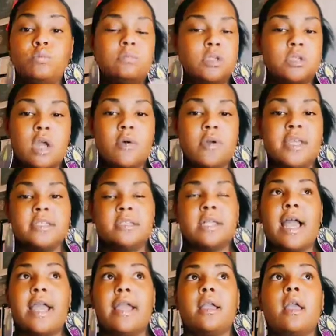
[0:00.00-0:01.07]
It's
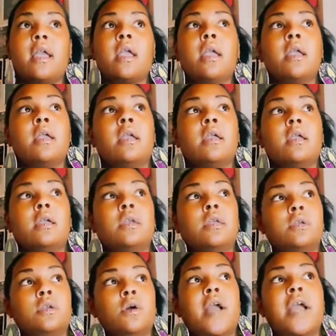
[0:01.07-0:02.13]
like,
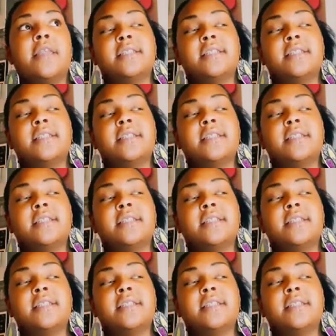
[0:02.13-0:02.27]
okay,